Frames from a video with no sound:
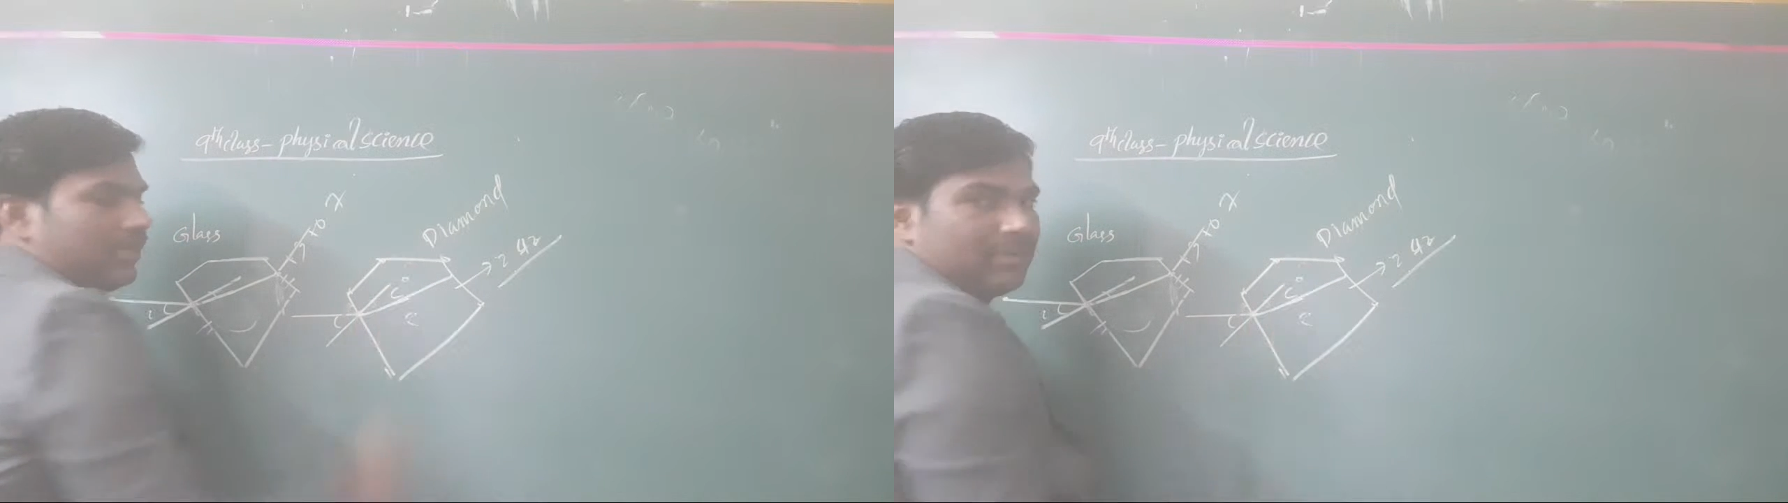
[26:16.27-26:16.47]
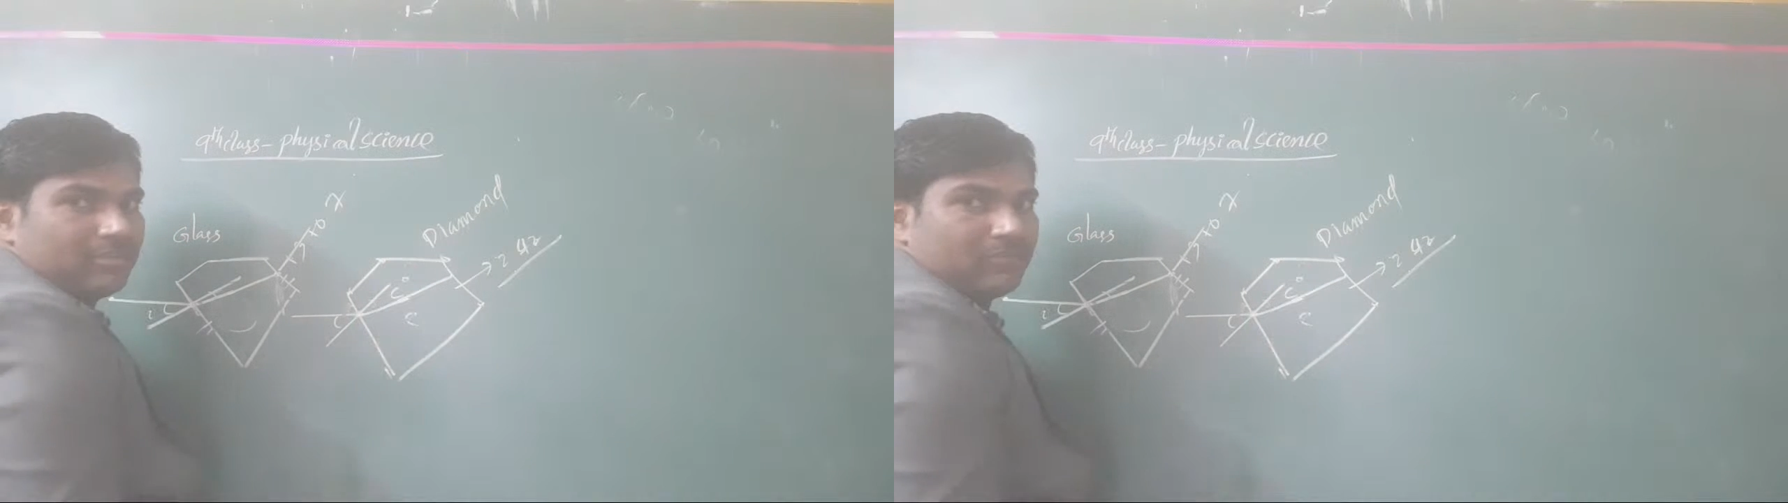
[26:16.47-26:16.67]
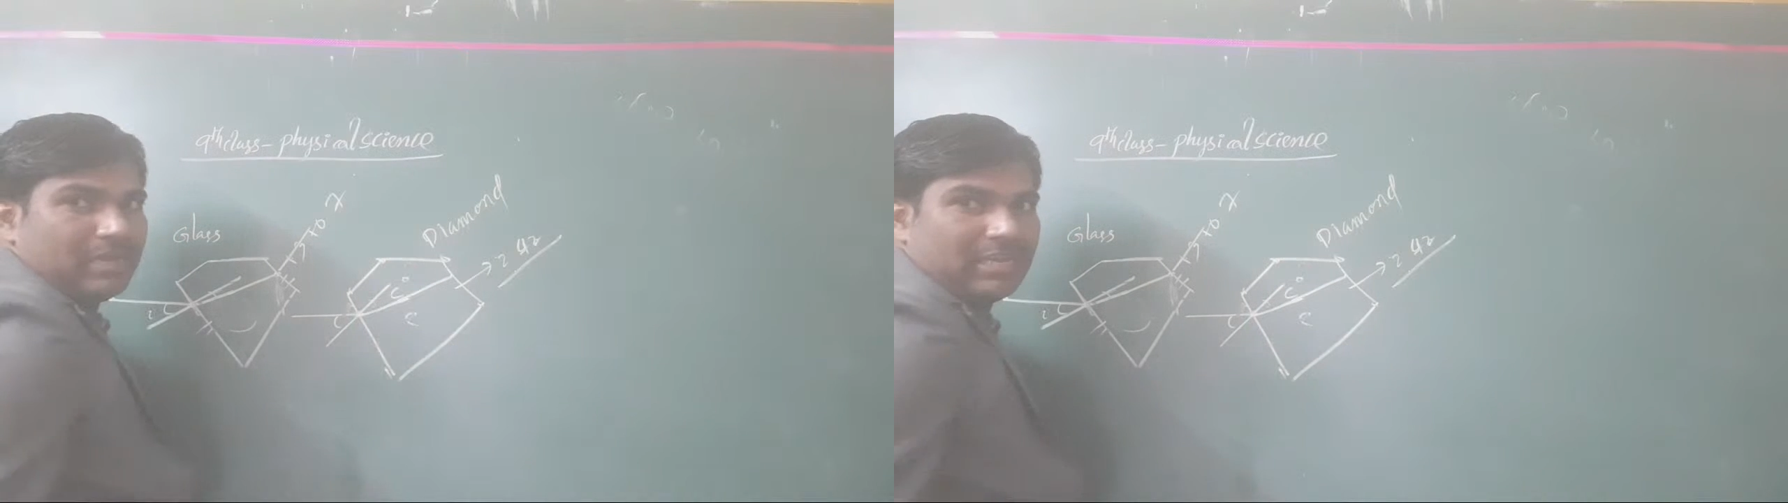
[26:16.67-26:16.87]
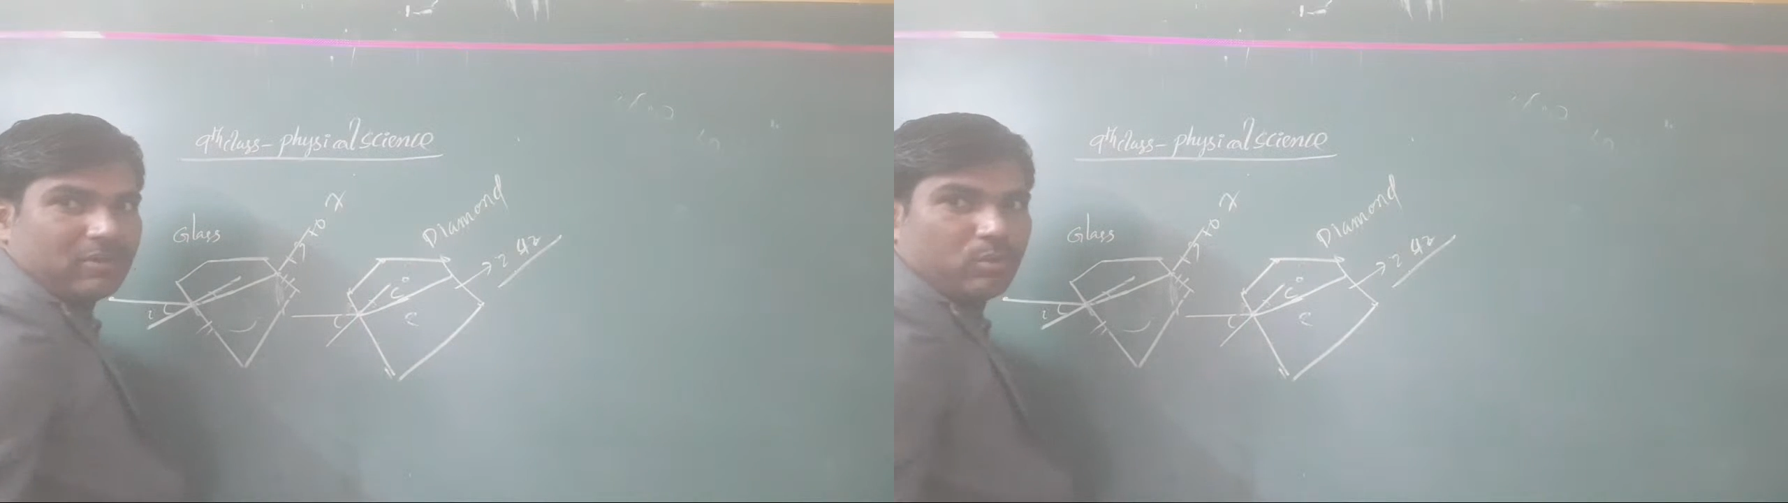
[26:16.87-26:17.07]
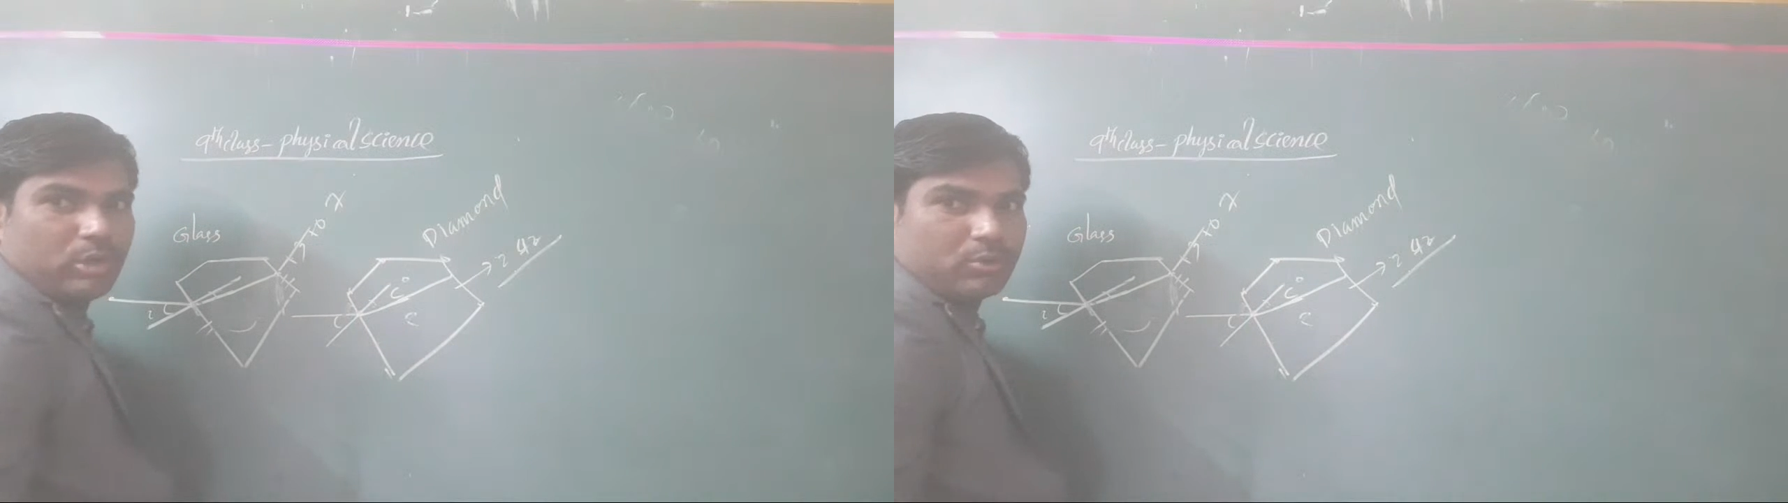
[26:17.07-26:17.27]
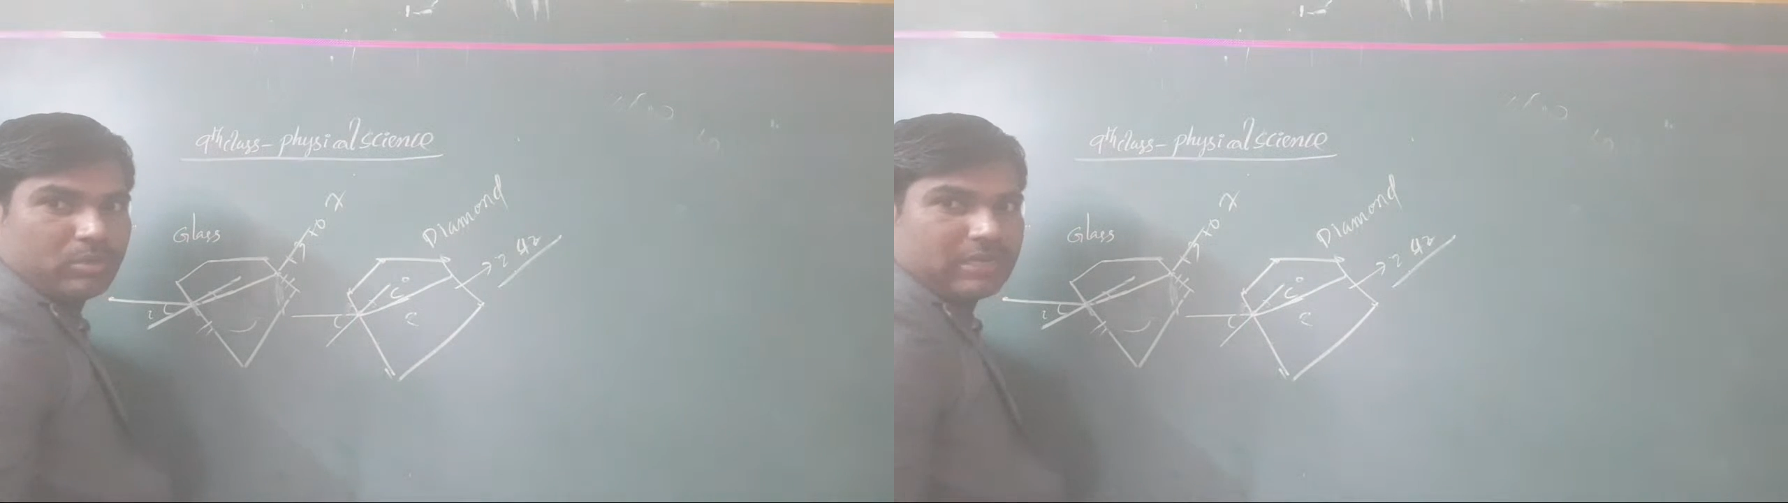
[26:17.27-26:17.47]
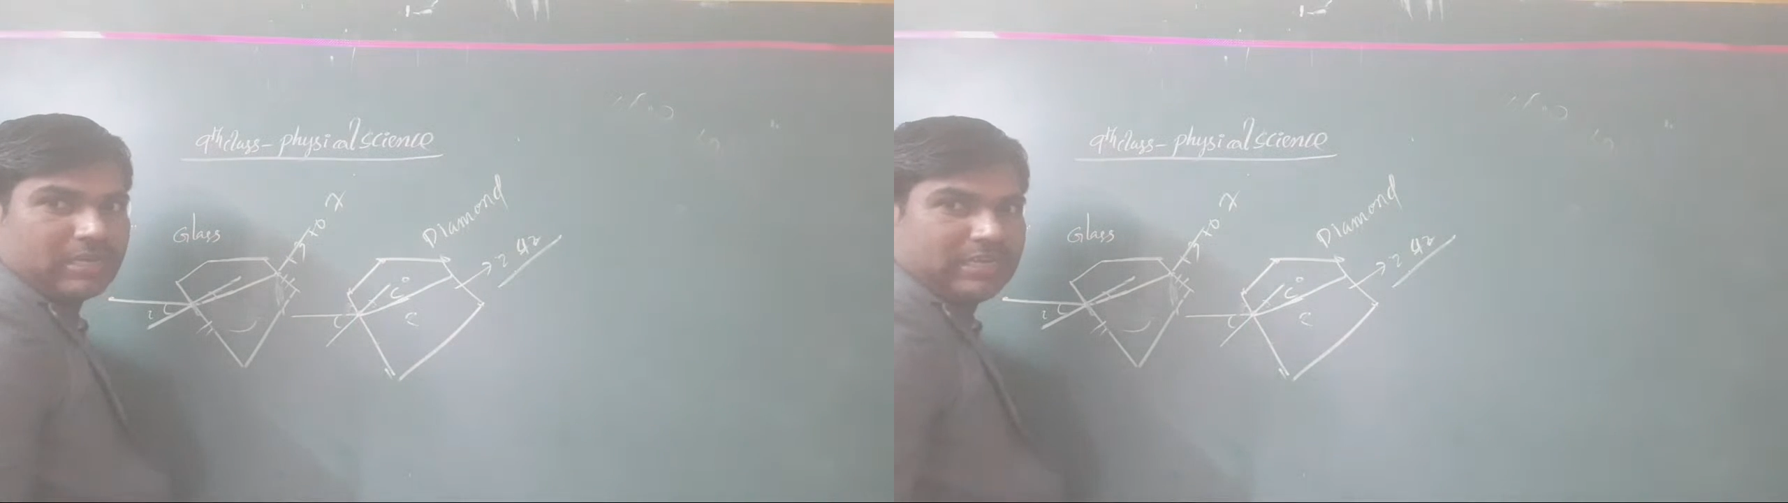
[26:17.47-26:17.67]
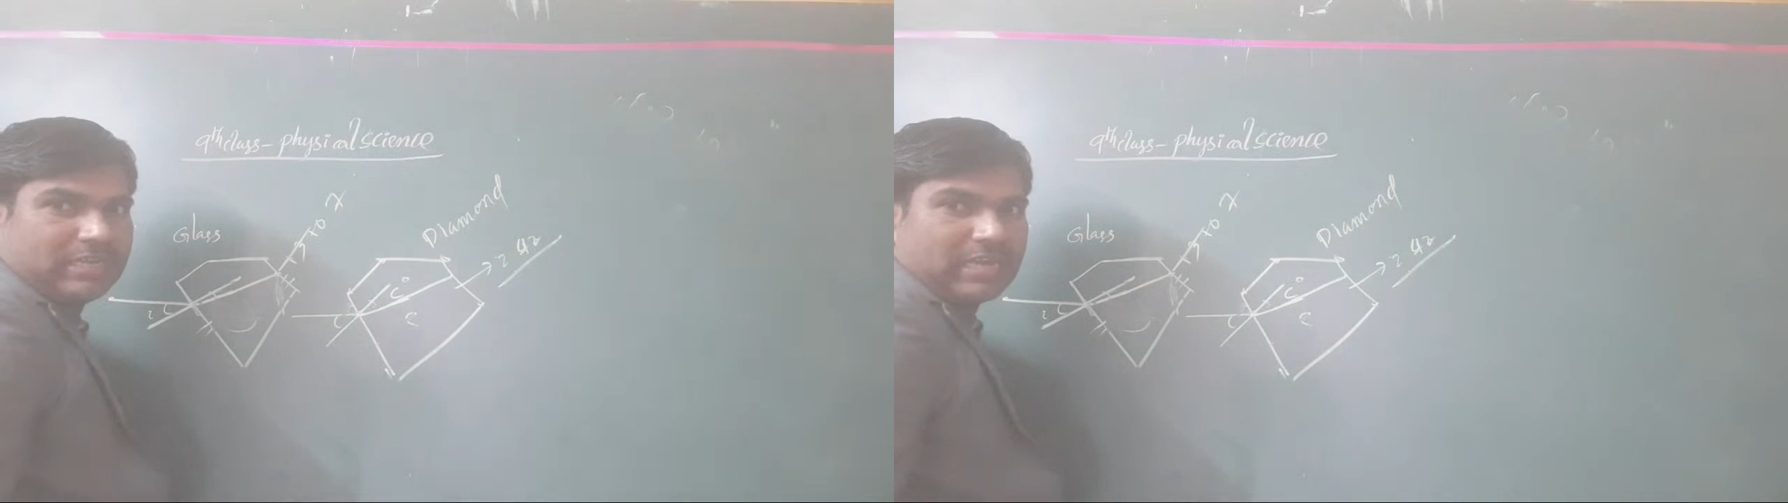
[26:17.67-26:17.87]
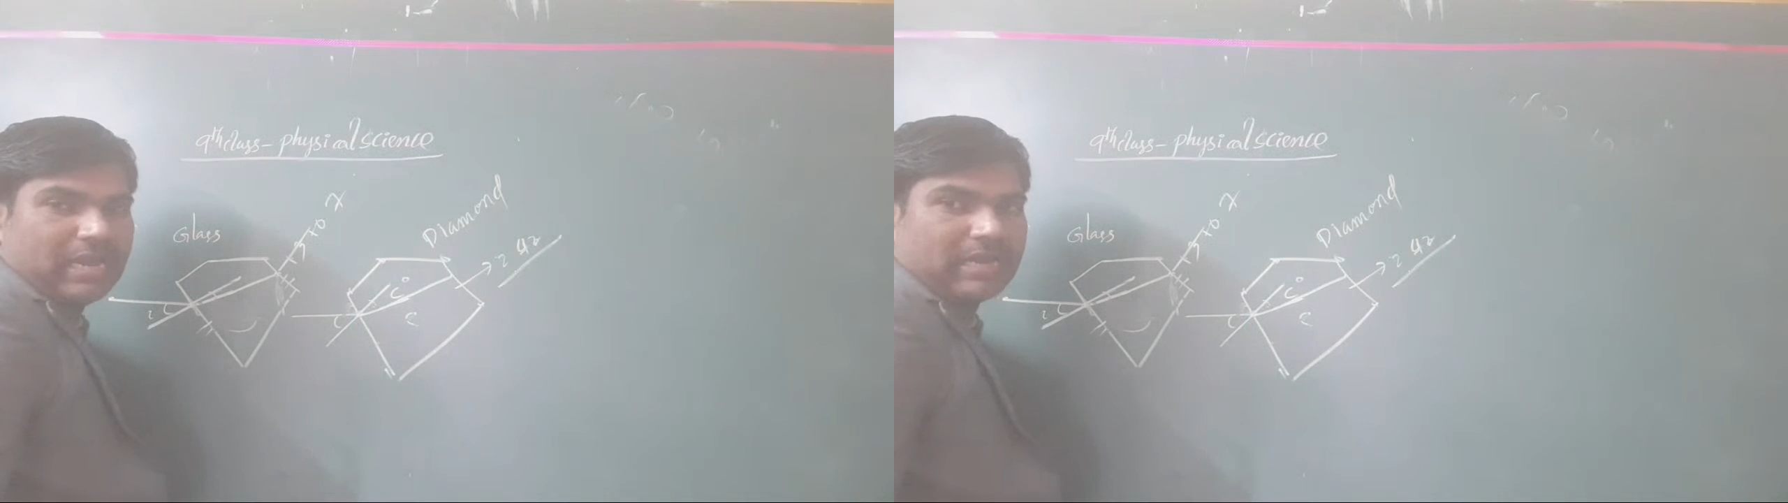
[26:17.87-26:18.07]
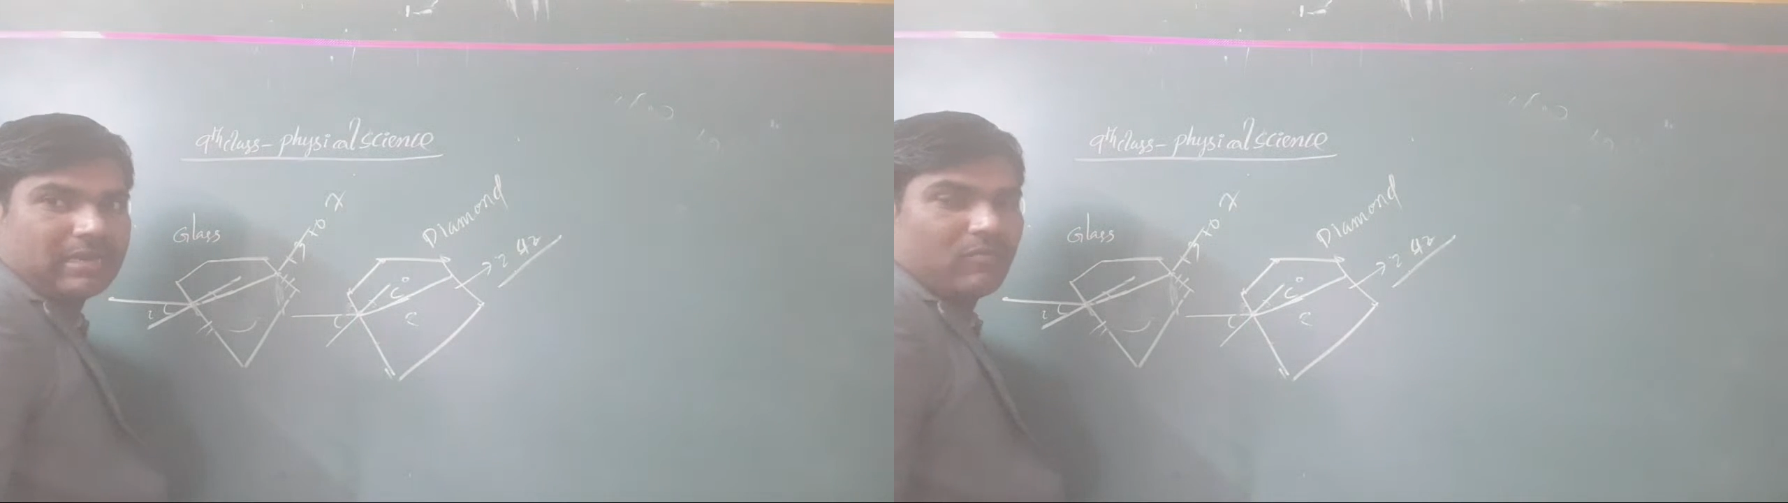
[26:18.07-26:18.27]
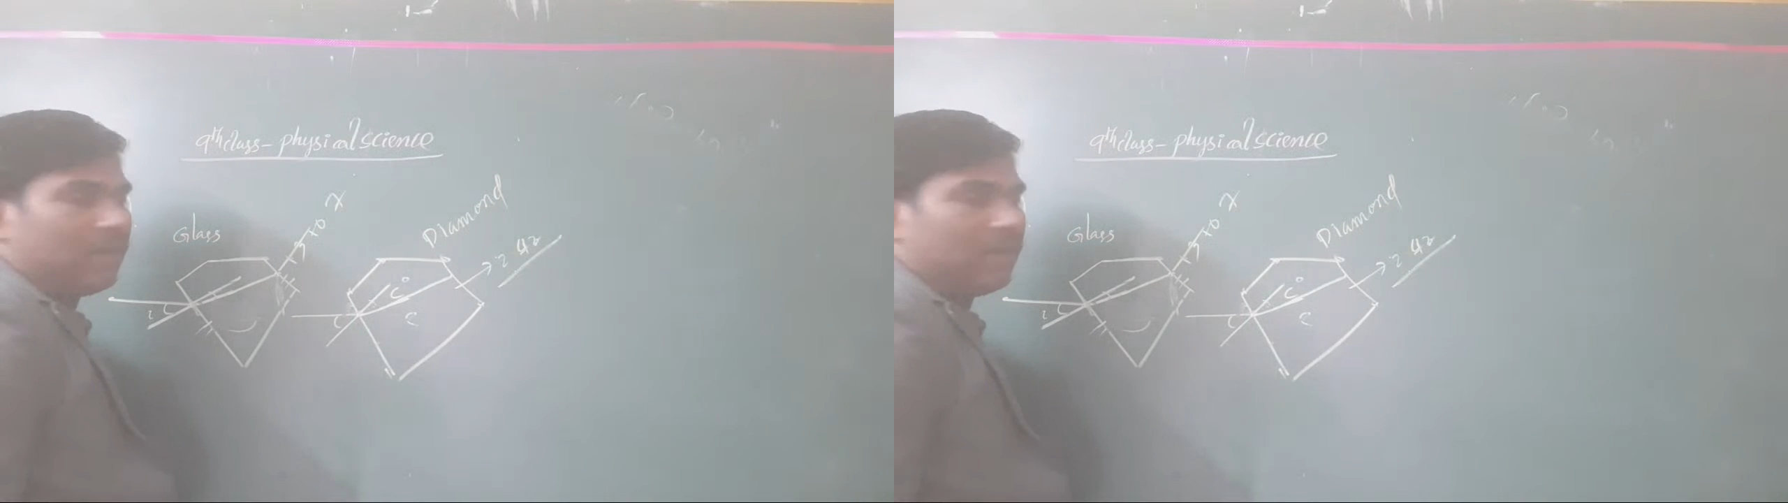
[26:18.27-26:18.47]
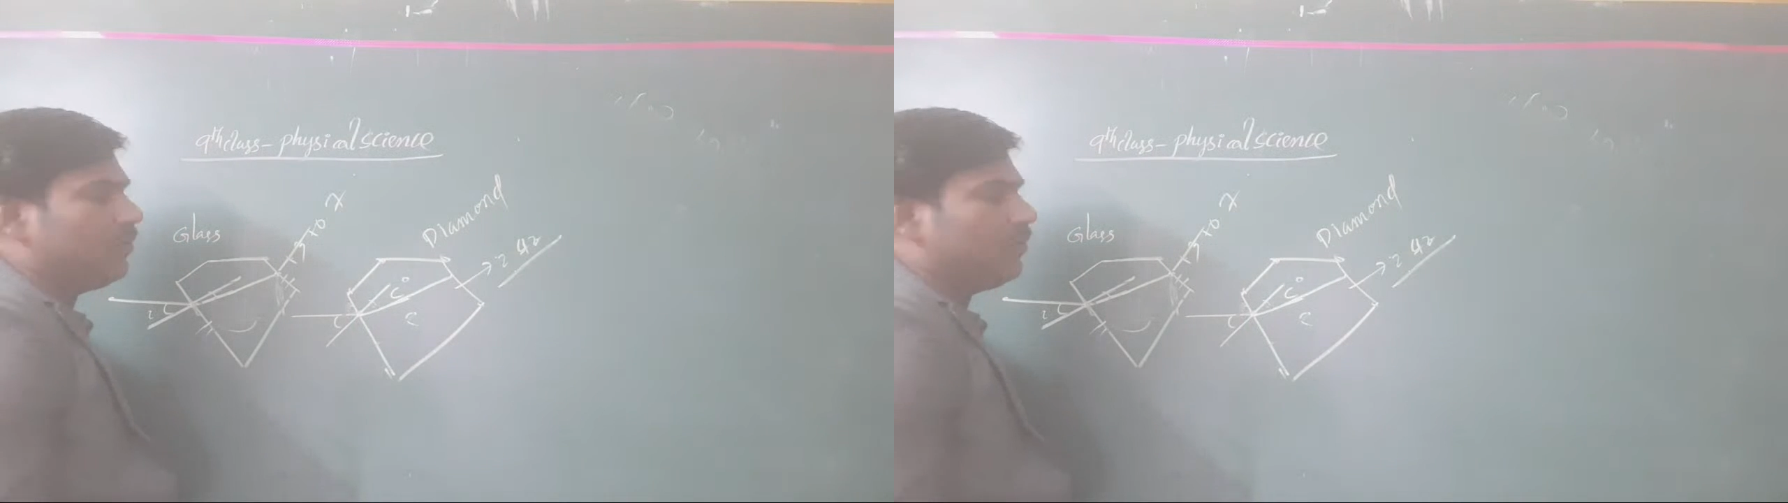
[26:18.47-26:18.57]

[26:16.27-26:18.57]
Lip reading: It is may equal to the critical angle. Why?